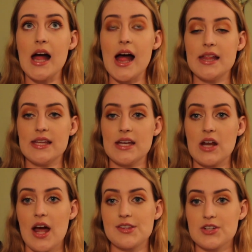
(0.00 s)
And
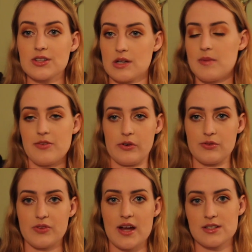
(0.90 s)
then I turned on my
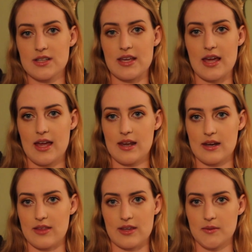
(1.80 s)
phone flashlight
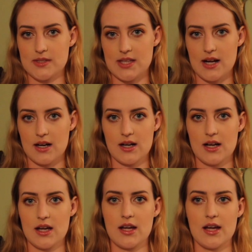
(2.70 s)
and nothing was there.
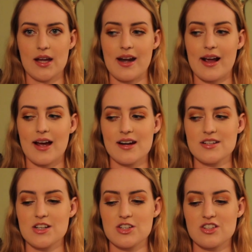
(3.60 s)
And I kind
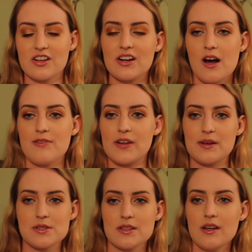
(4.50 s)
of just shook it off,
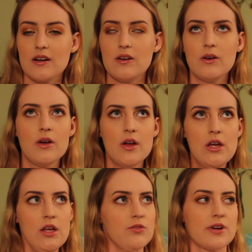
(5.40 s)
like I was a little
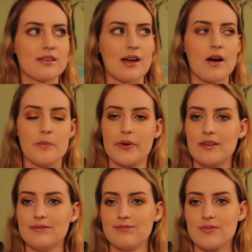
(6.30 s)
freaked out,
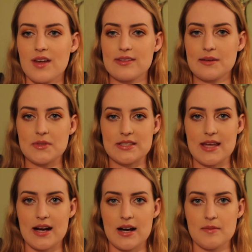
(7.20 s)
but nothing was
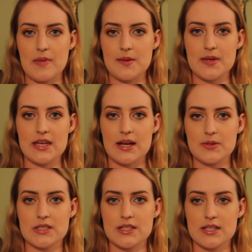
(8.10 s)
there. Maybe I
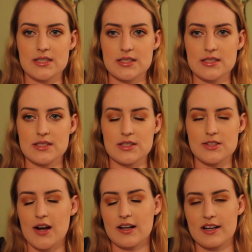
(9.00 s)
was just
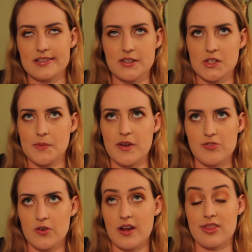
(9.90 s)
distracted because I was on my
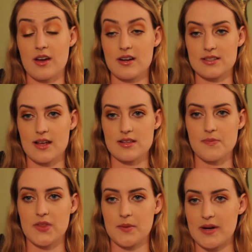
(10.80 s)
phone. I thought I saw
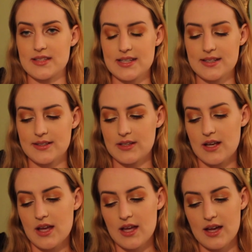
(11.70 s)
something, but I didn't.
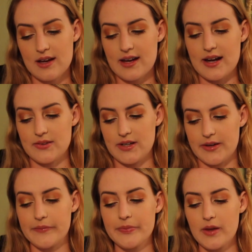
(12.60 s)
I don't
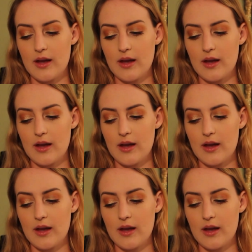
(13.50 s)
know.